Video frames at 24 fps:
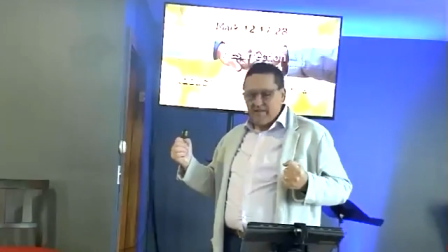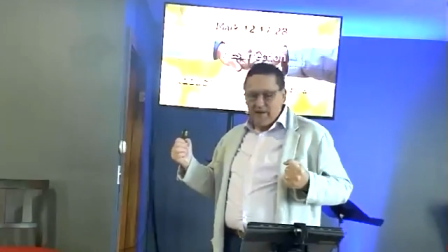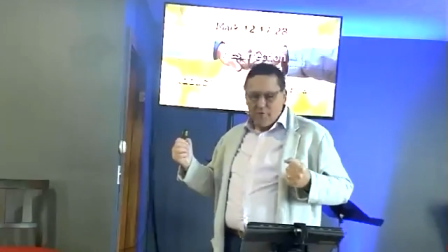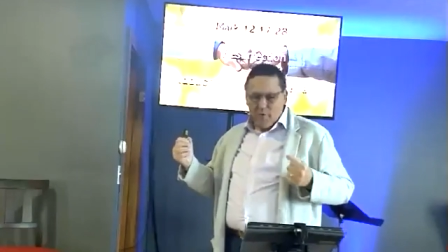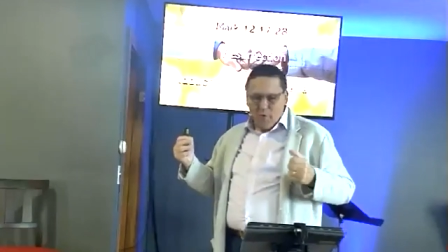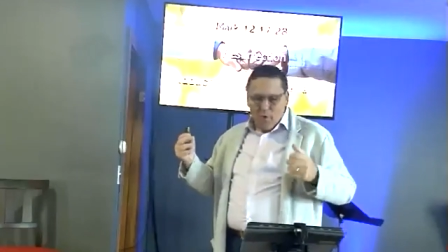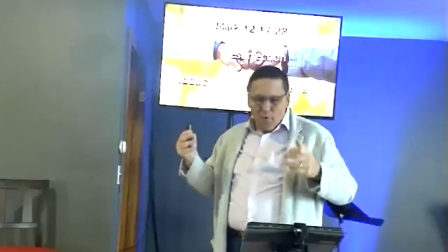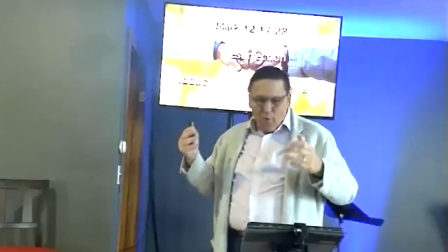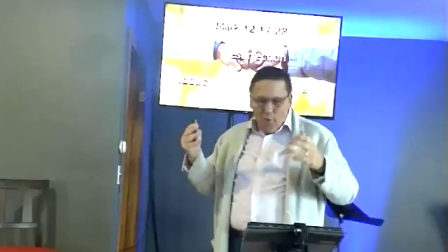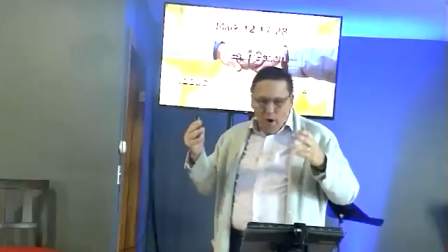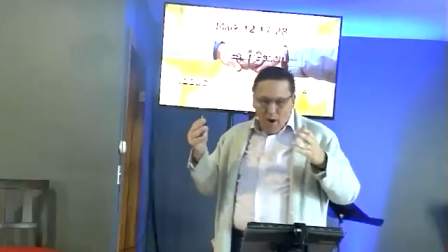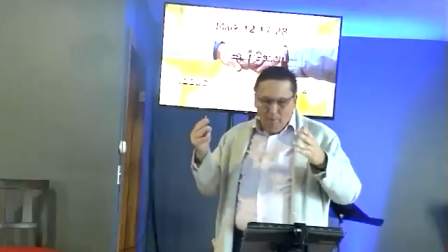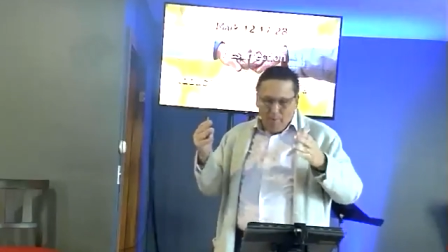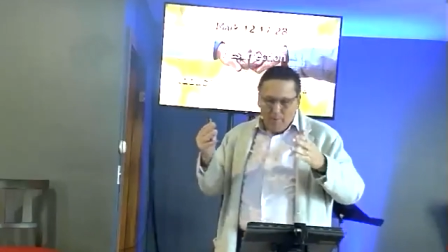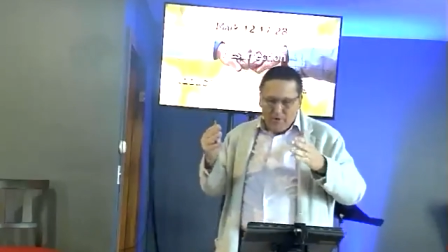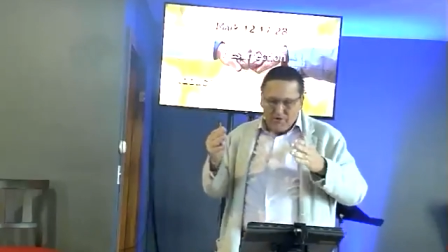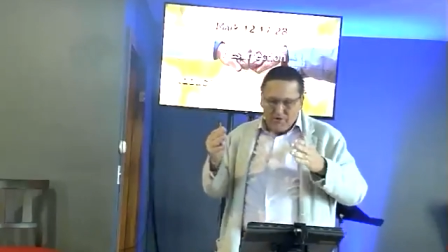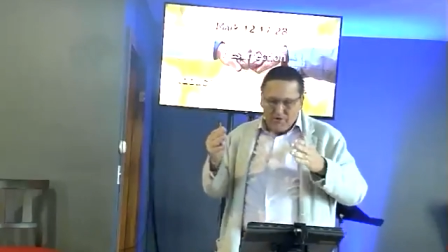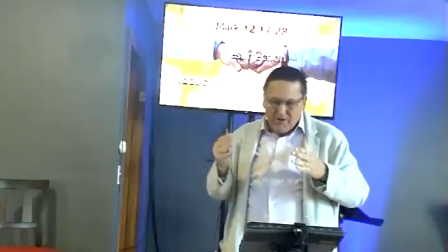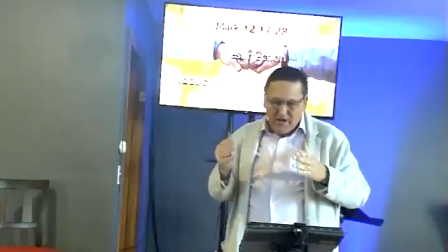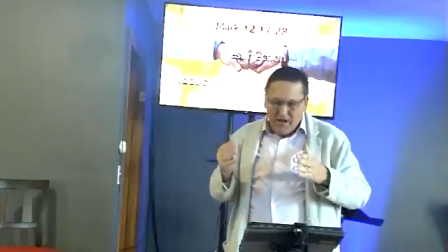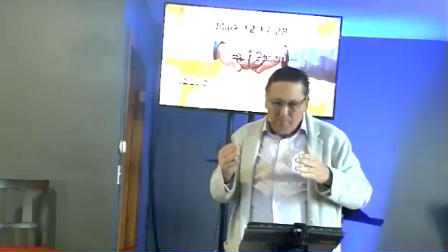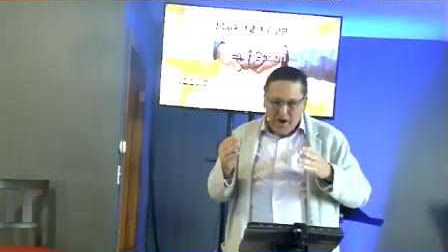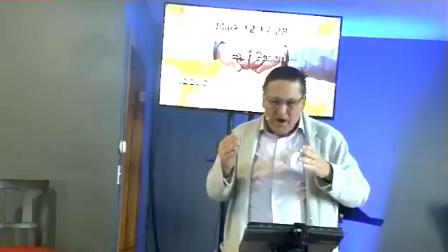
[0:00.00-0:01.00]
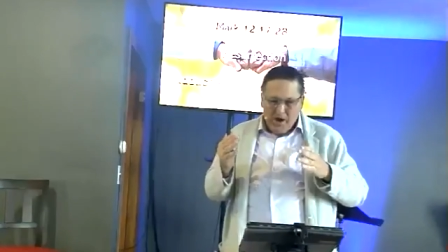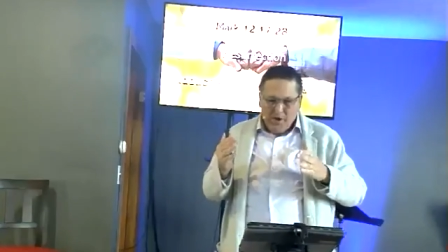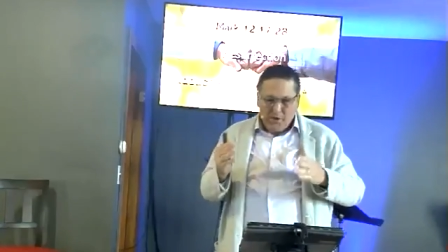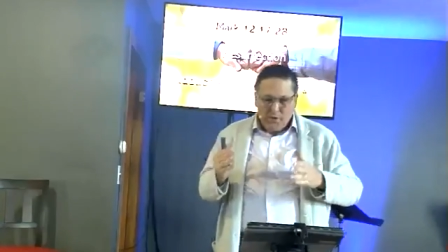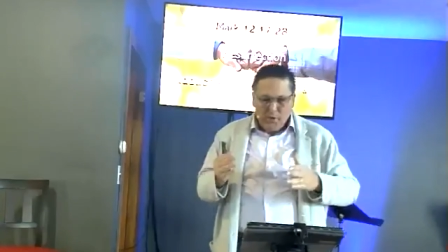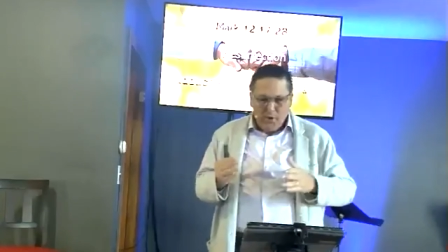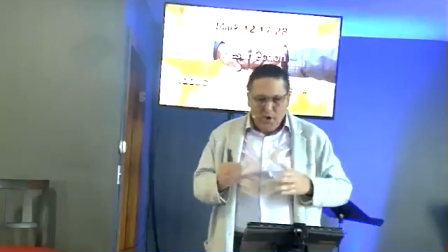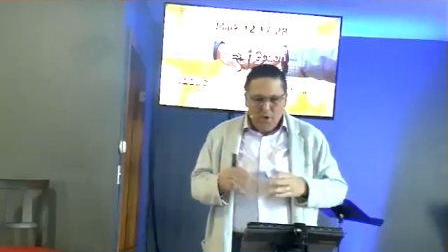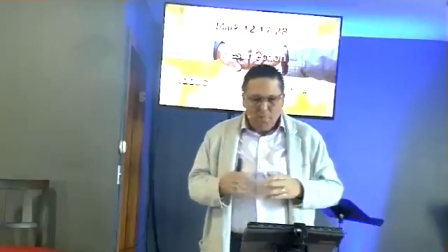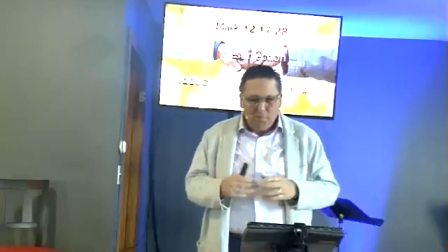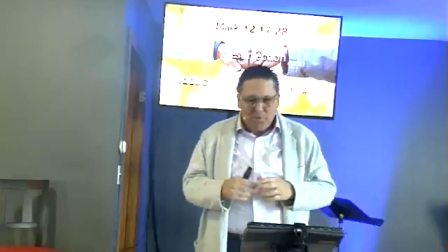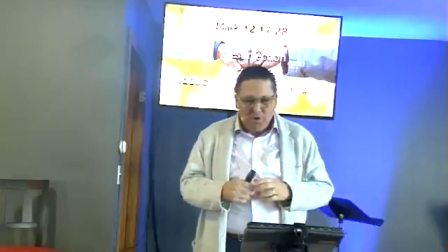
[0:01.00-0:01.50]
and they were represented by
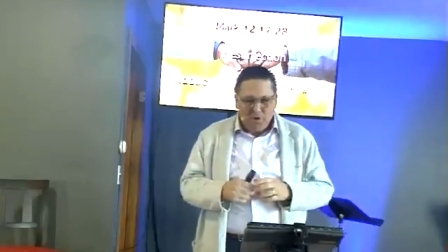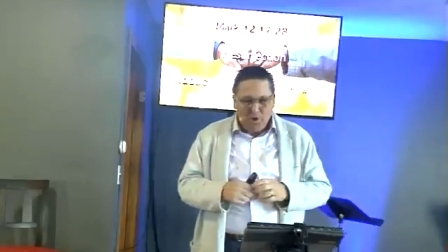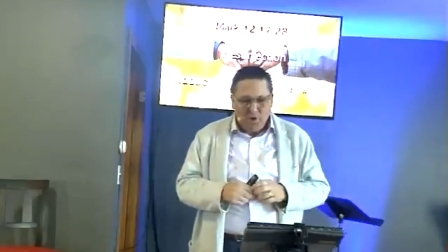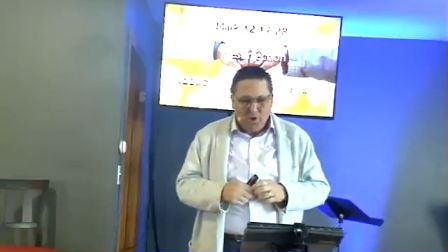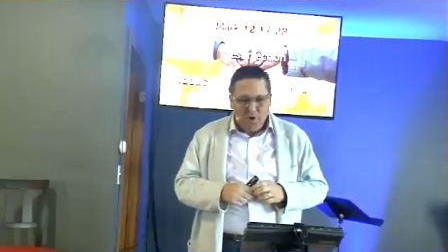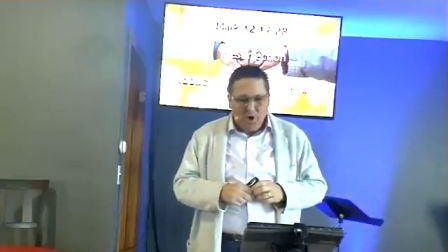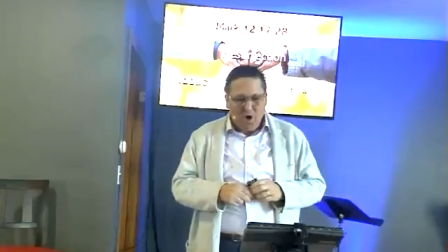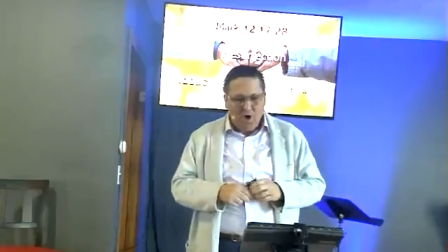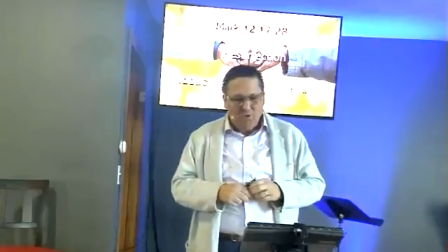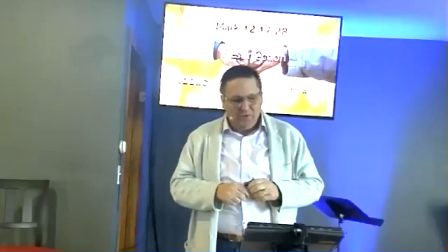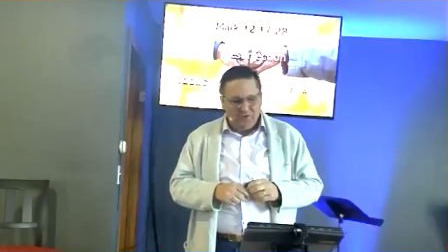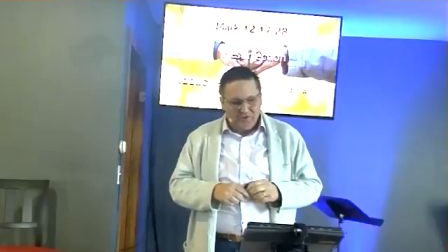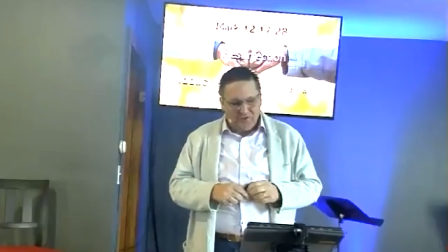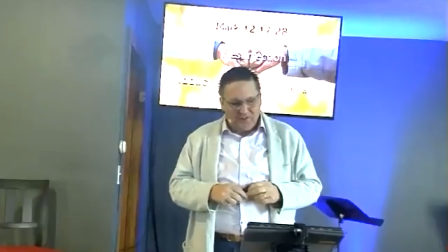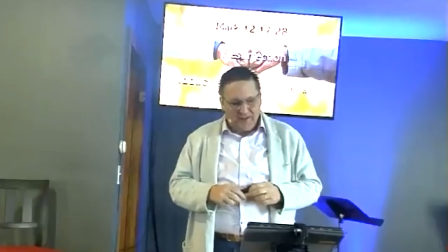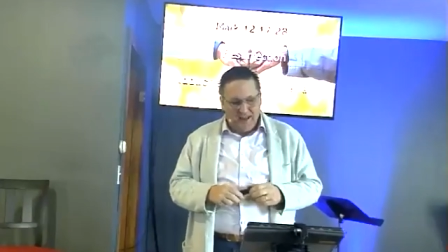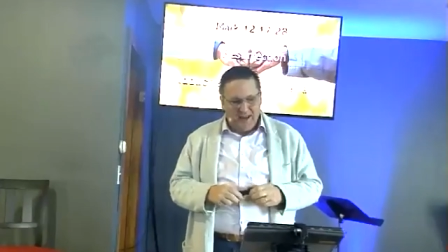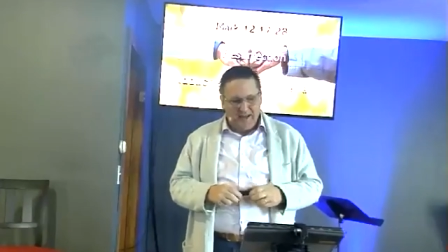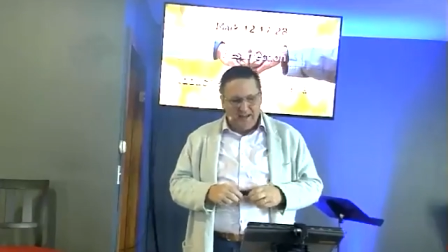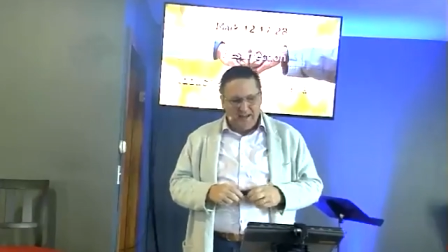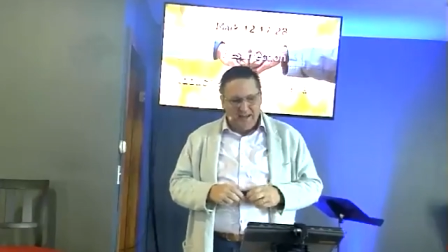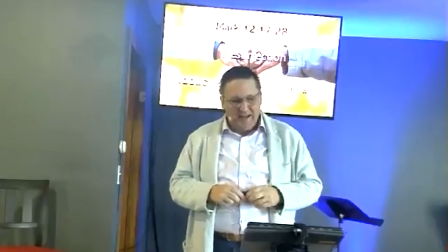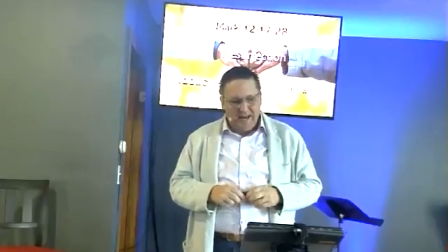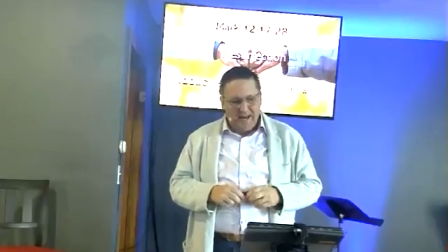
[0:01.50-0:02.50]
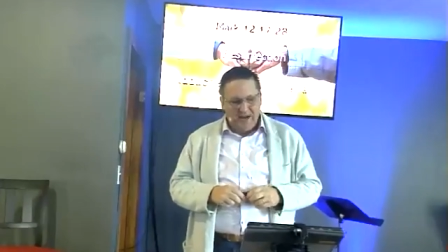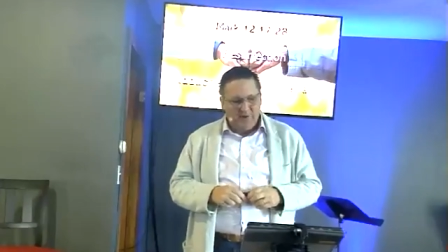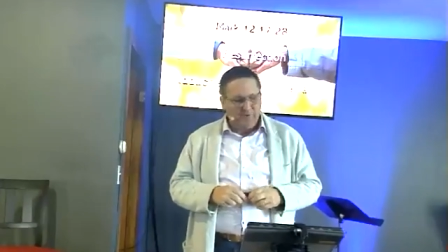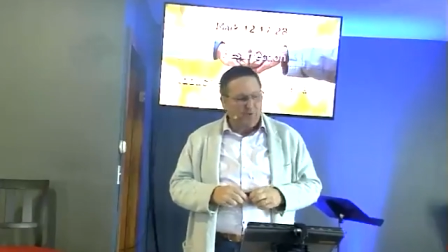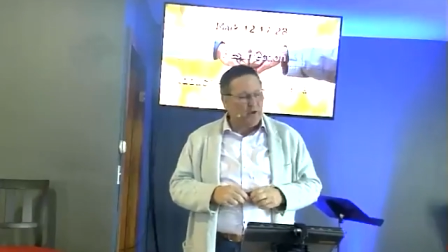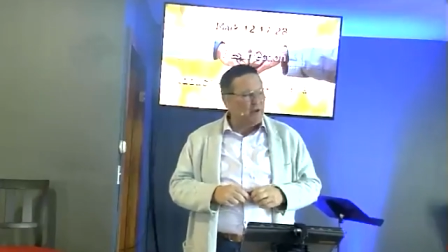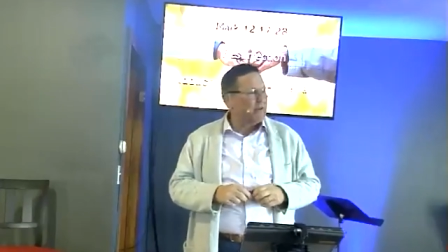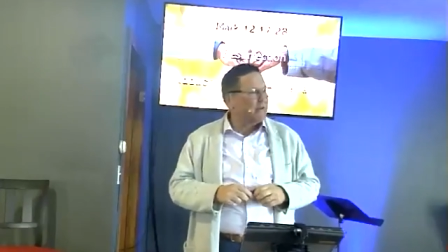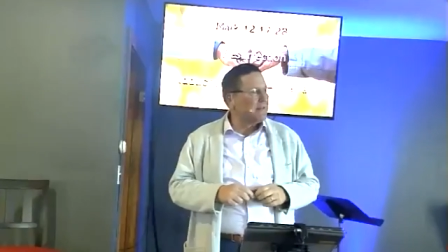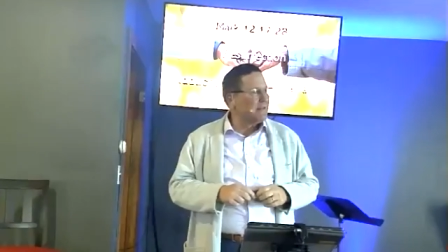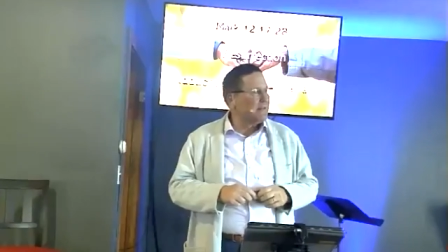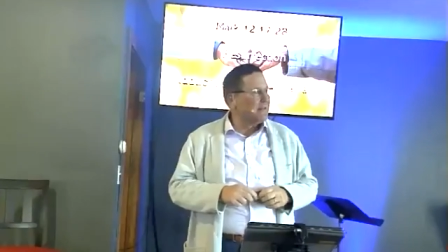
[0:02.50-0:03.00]
a group called the
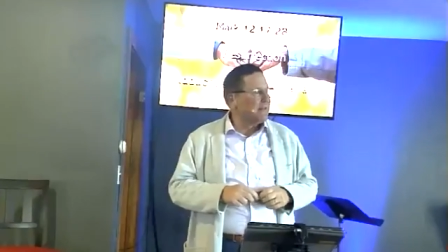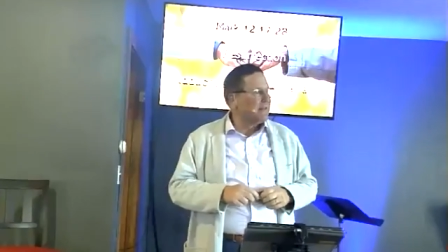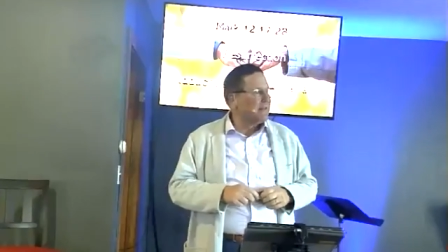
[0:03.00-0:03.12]
Sanhedrin.